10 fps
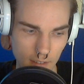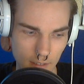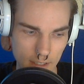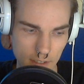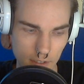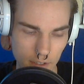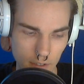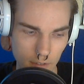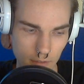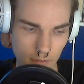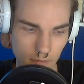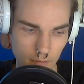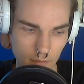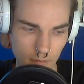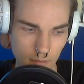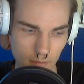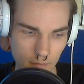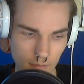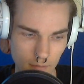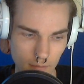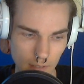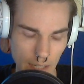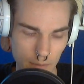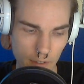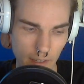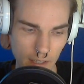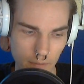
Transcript: listen to everything.